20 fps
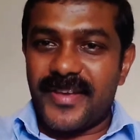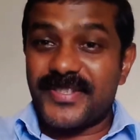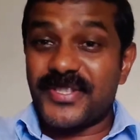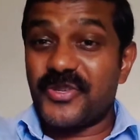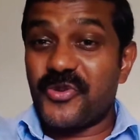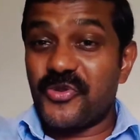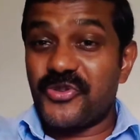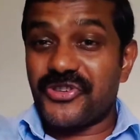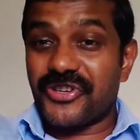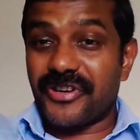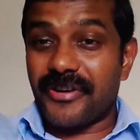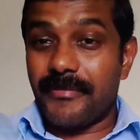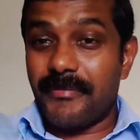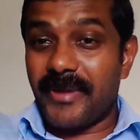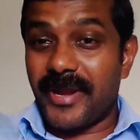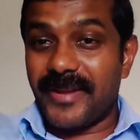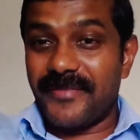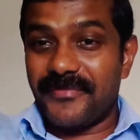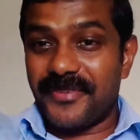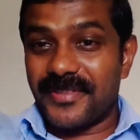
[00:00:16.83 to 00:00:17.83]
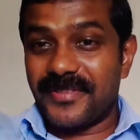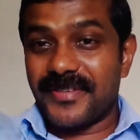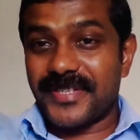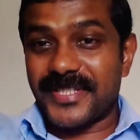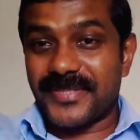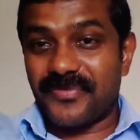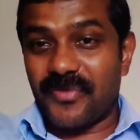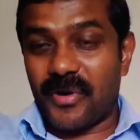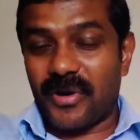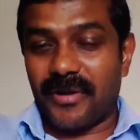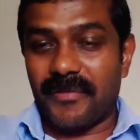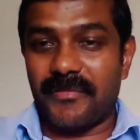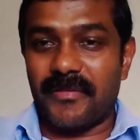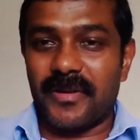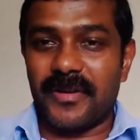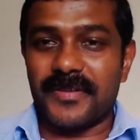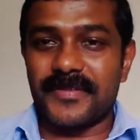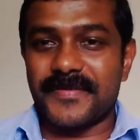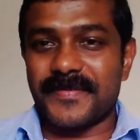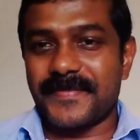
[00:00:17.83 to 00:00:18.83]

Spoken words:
is going to remain with us forever.